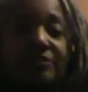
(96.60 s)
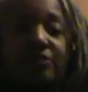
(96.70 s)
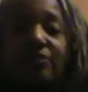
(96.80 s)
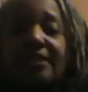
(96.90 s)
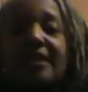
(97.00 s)

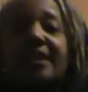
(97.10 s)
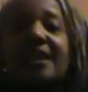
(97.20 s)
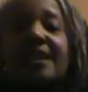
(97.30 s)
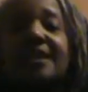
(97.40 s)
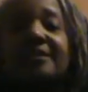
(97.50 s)
You know, they
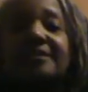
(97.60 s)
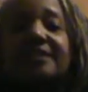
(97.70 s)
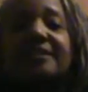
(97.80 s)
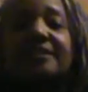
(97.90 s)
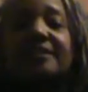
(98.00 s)

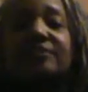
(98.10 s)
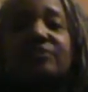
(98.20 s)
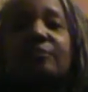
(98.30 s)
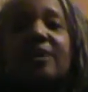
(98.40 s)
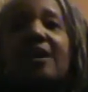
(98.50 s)
just,
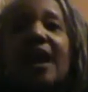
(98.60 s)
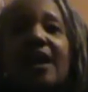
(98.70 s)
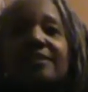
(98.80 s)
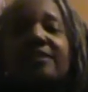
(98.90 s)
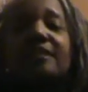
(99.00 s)
to me,
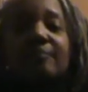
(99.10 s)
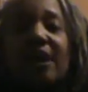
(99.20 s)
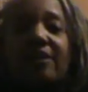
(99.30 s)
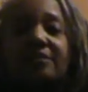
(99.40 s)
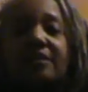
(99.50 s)
I think about